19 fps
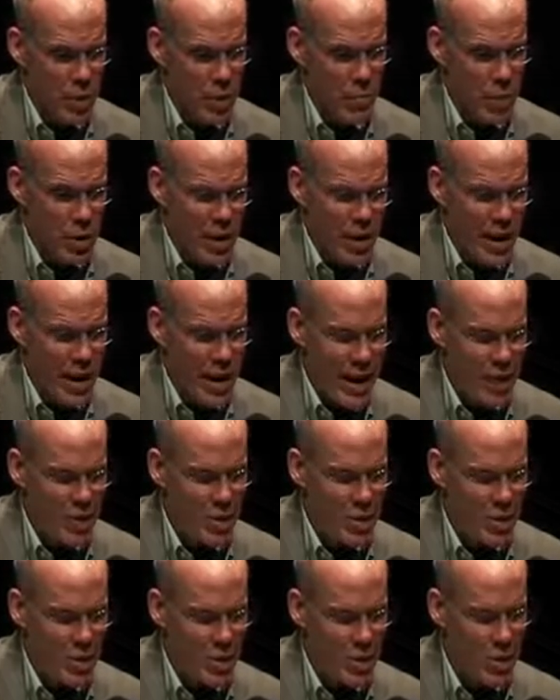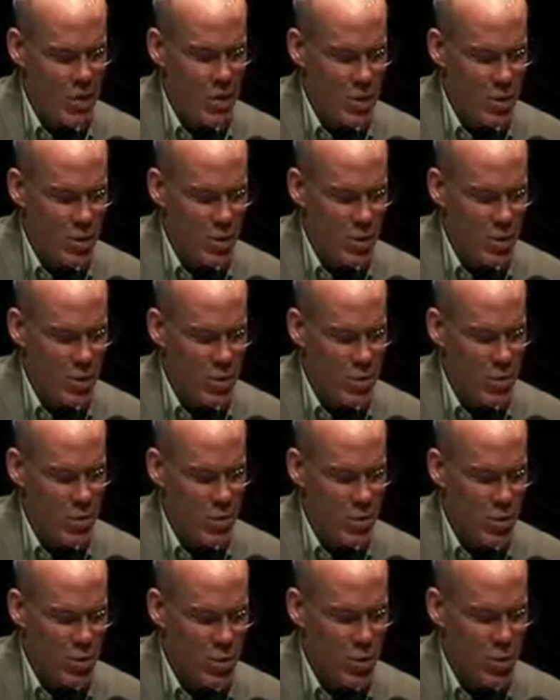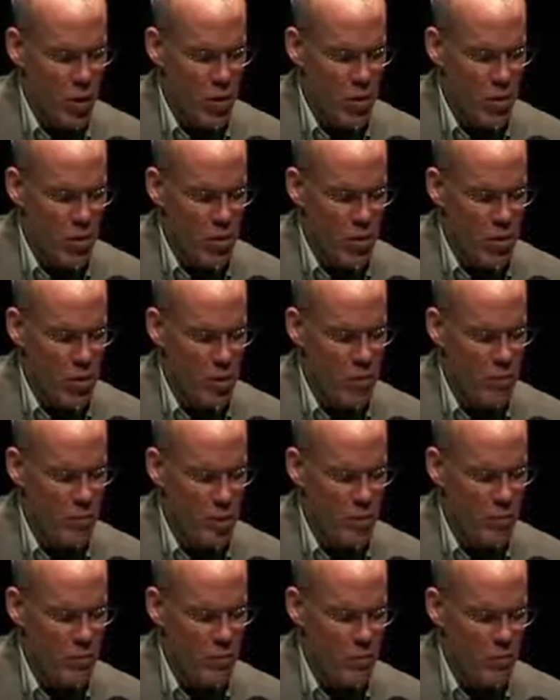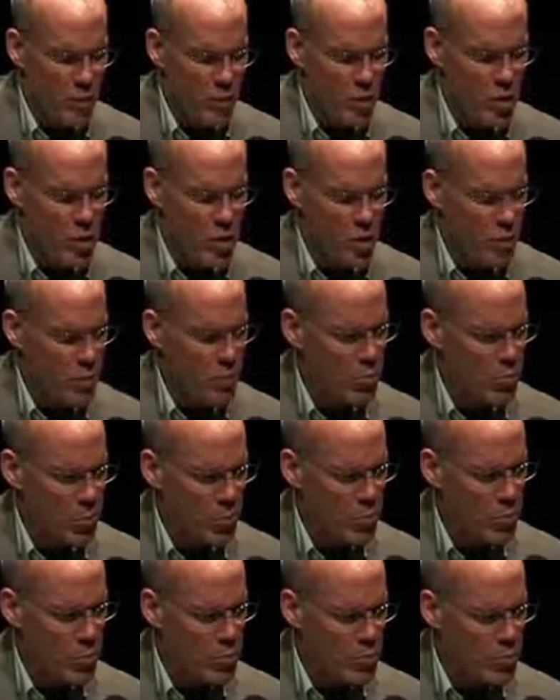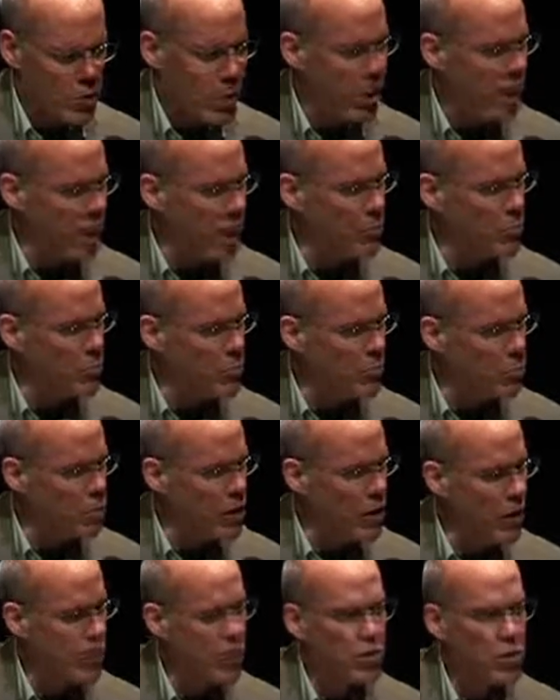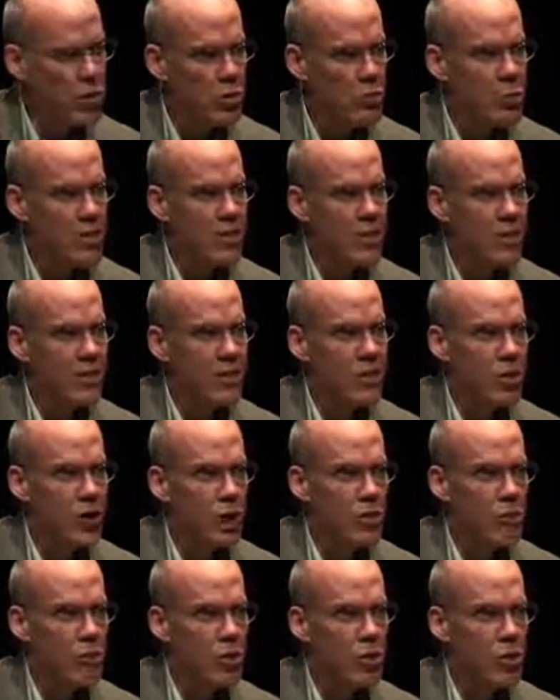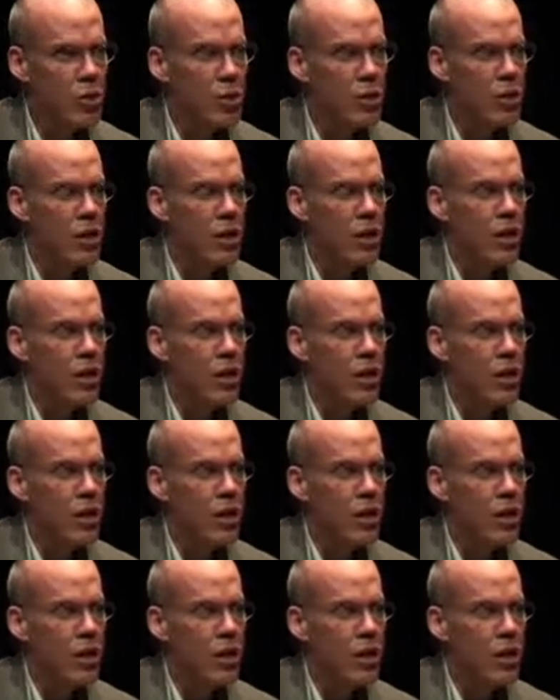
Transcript: But it has to be the problem is that we have a very short period of time to accomplish what needs accomplishing.